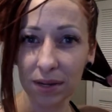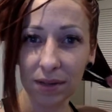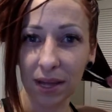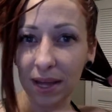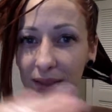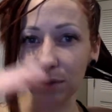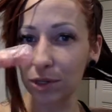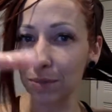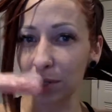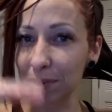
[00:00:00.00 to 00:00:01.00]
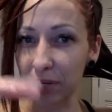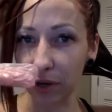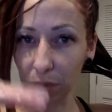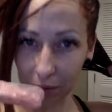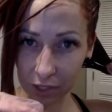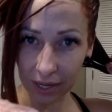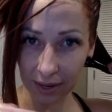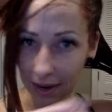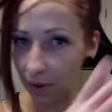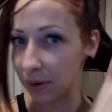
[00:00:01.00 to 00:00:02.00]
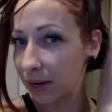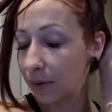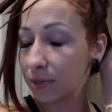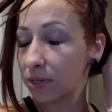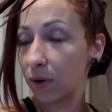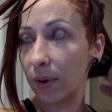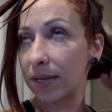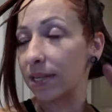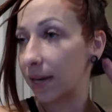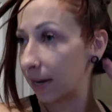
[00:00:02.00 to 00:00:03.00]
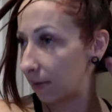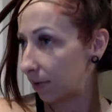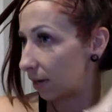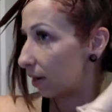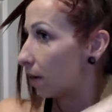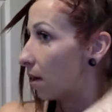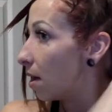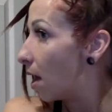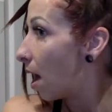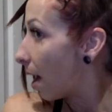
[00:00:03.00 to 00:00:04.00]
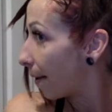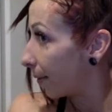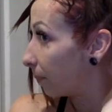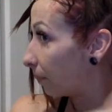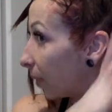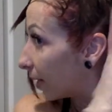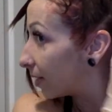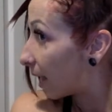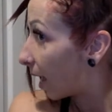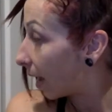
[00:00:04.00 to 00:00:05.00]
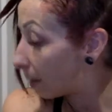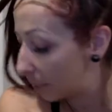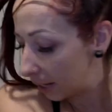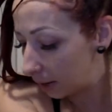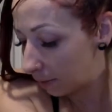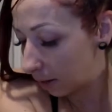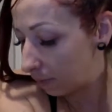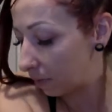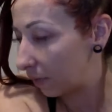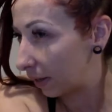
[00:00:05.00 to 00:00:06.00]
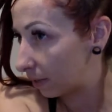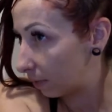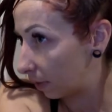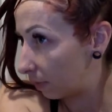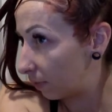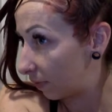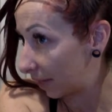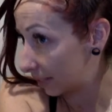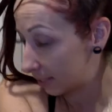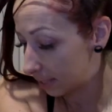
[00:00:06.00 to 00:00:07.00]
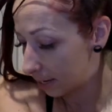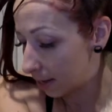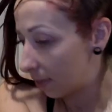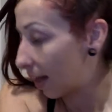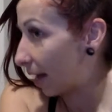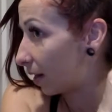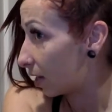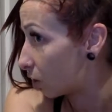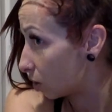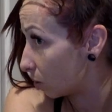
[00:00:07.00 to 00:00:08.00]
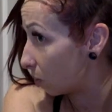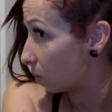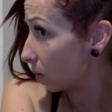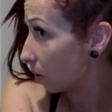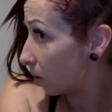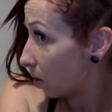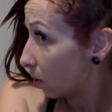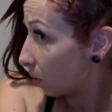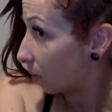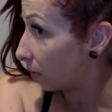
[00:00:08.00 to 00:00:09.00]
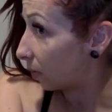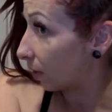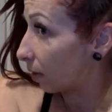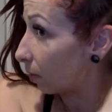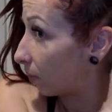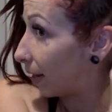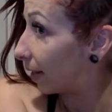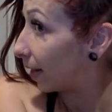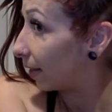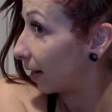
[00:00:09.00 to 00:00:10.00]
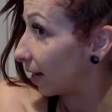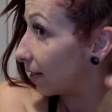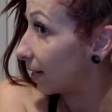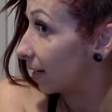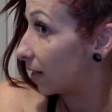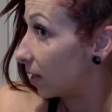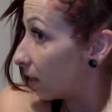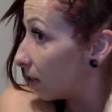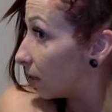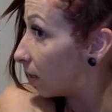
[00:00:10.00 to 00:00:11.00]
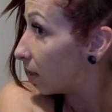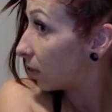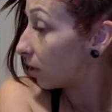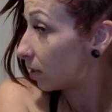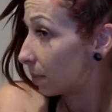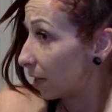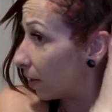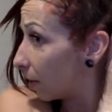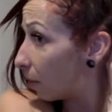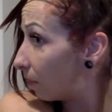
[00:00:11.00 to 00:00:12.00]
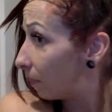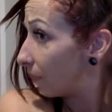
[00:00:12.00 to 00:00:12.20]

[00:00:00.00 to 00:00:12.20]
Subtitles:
Like there was too much material pushing it down, and it was crazy uneven. But I believe I have effectively fixed that issue with the little reline that I did just a minute ago.